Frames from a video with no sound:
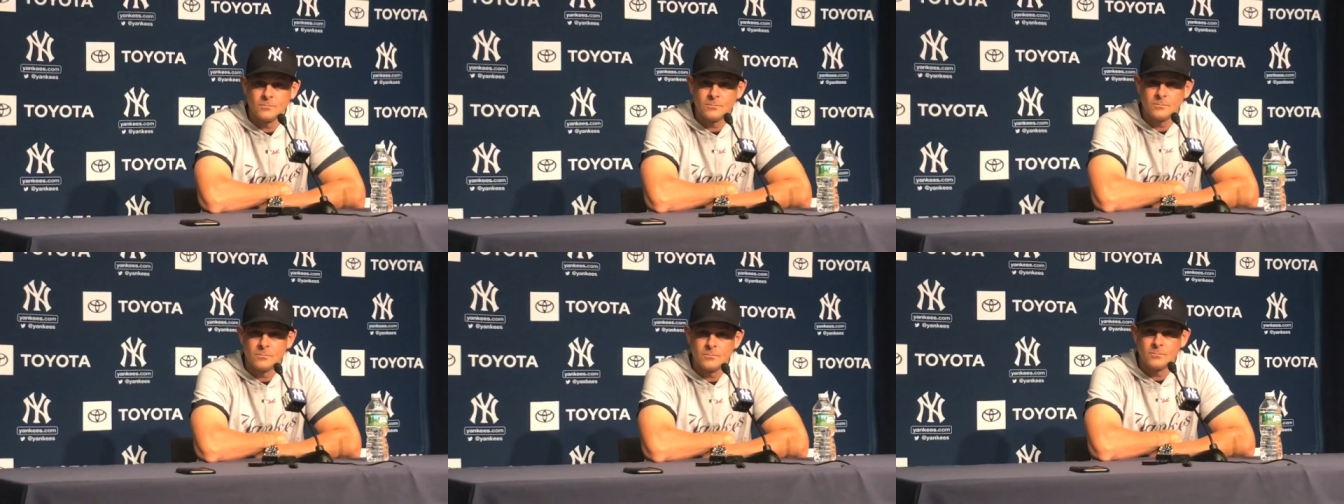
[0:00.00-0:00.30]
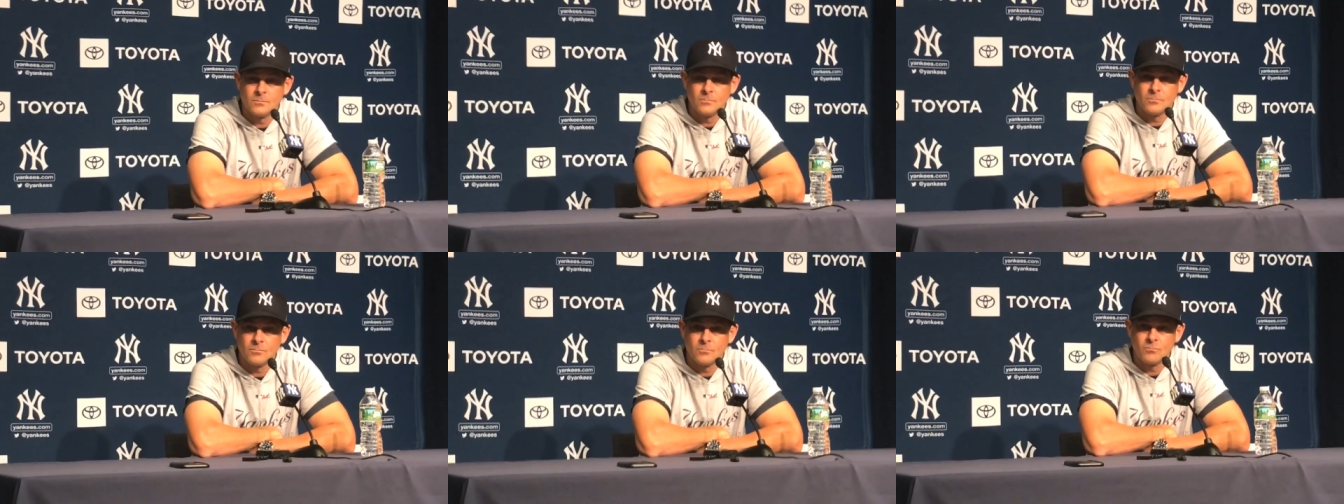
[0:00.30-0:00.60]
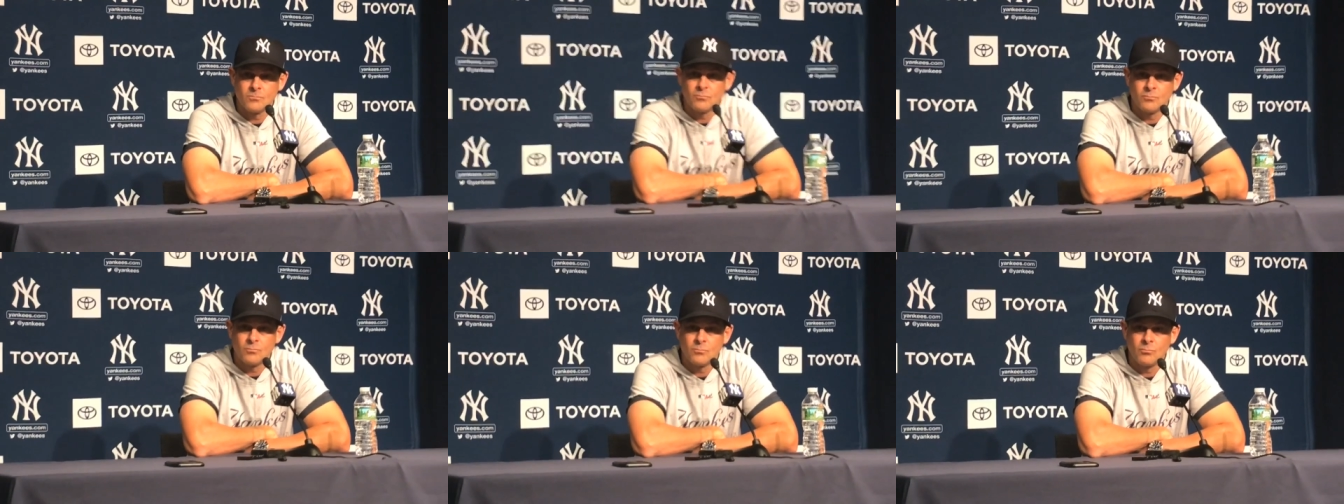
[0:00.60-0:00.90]
When you talk
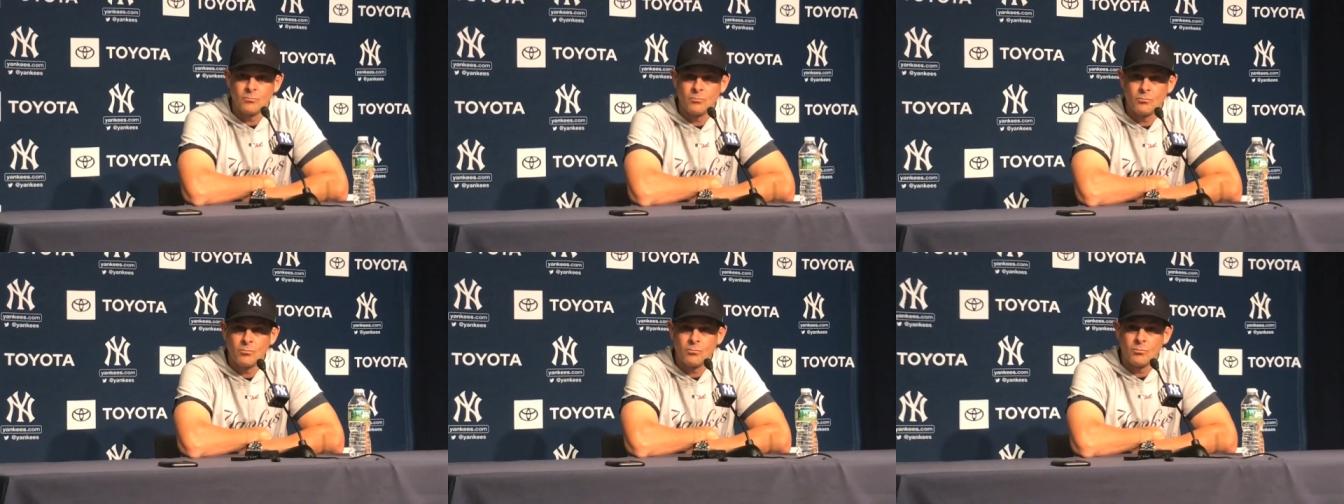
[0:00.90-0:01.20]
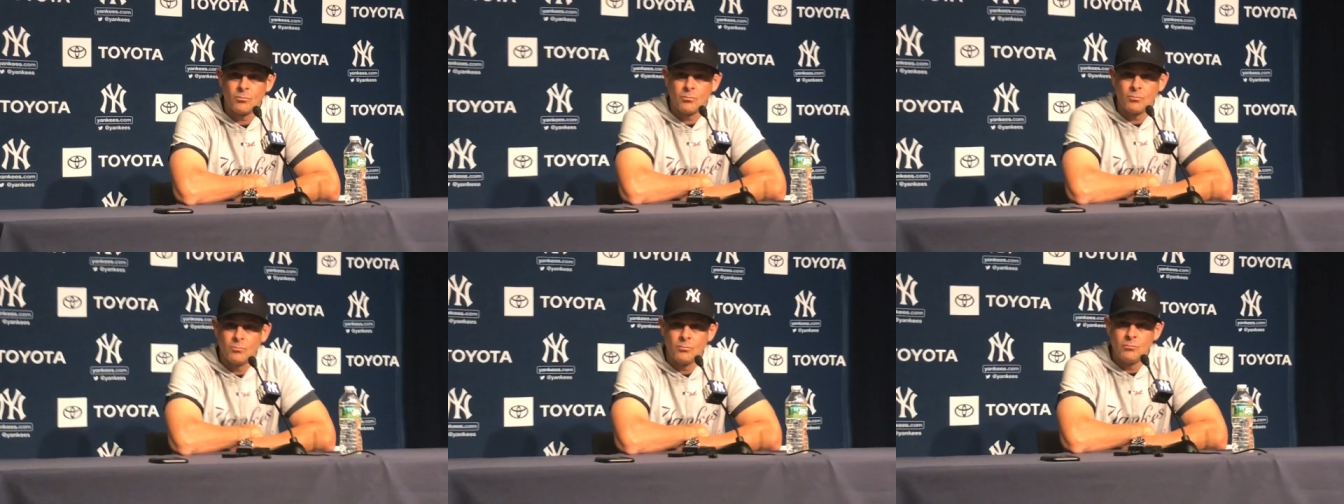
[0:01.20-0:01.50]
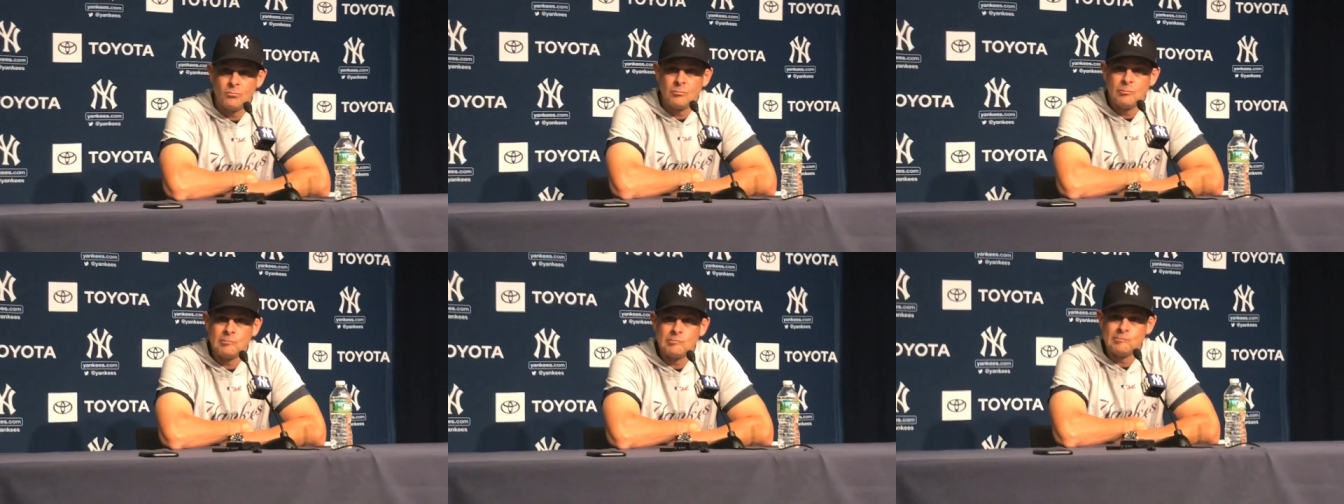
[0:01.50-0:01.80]
about support to
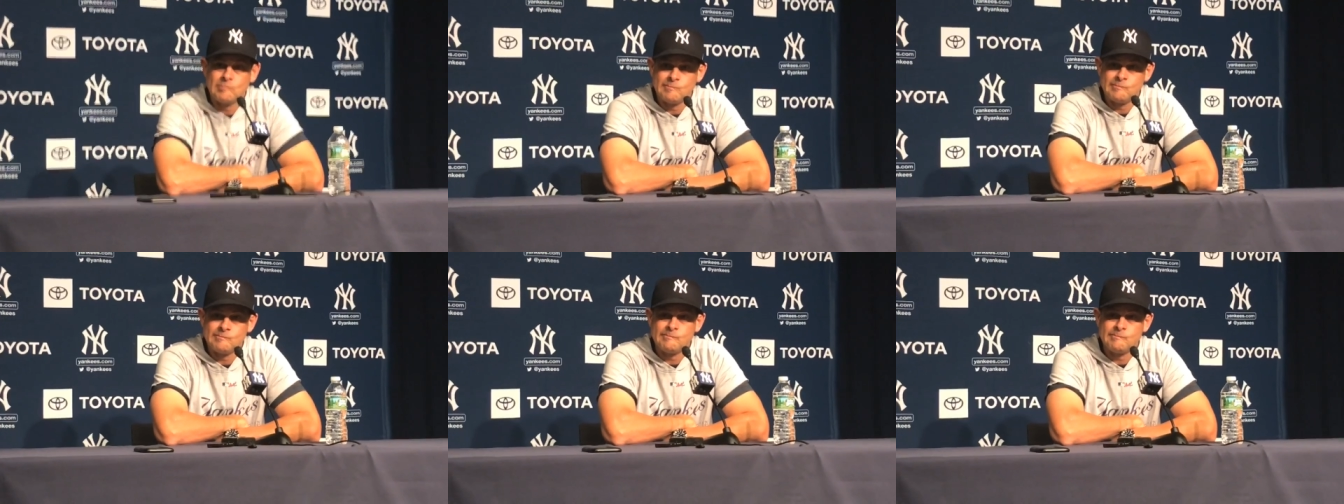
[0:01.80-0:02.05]
your guys,